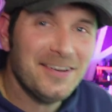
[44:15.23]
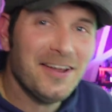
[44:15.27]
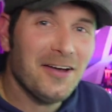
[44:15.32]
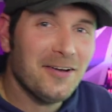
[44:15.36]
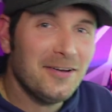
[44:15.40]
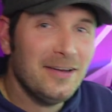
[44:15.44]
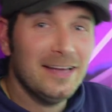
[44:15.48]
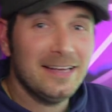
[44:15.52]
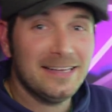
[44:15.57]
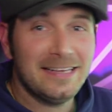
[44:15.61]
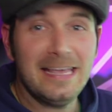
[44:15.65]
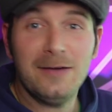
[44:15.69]

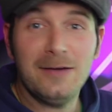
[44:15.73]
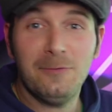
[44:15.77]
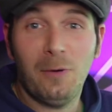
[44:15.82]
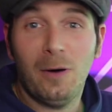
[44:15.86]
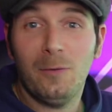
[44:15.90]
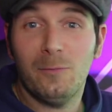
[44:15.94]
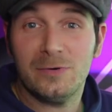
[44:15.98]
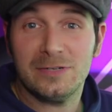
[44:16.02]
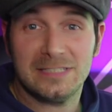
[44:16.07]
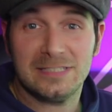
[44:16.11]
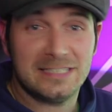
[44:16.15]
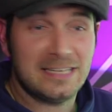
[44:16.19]
year one
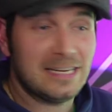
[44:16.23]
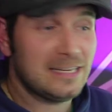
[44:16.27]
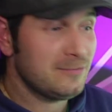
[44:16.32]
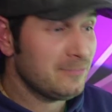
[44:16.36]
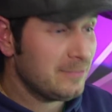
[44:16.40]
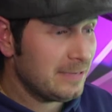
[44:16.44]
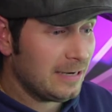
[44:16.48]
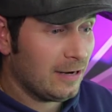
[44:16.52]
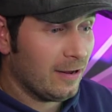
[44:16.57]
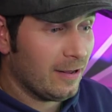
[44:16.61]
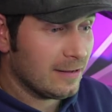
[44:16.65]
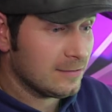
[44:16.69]
was
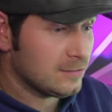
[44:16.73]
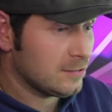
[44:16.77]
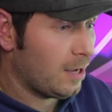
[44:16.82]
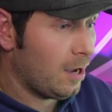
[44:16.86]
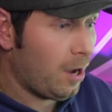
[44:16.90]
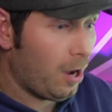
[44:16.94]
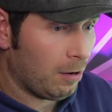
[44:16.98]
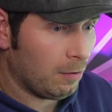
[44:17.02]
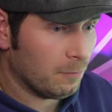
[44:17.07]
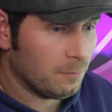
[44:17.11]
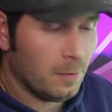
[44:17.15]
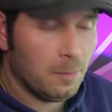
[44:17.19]
genuinely like, I was like,
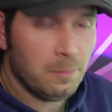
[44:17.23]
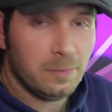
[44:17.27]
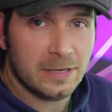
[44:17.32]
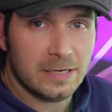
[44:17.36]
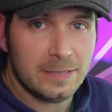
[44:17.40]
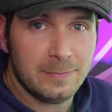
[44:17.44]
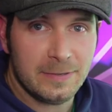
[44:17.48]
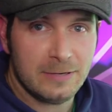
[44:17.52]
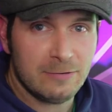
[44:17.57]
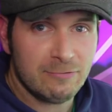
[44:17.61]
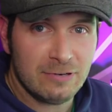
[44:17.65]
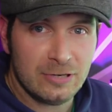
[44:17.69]
oh, I'm going
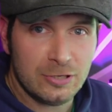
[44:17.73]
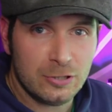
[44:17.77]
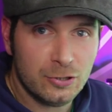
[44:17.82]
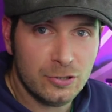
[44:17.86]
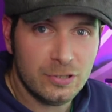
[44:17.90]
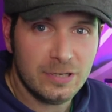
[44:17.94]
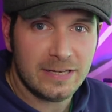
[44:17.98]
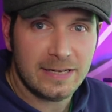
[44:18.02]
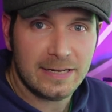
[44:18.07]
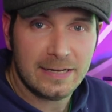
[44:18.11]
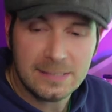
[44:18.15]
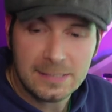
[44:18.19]
to be really good
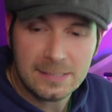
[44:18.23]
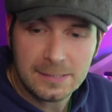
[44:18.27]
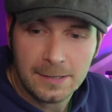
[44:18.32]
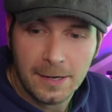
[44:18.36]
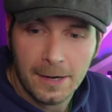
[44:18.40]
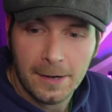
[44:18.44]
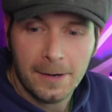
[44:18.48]
at this.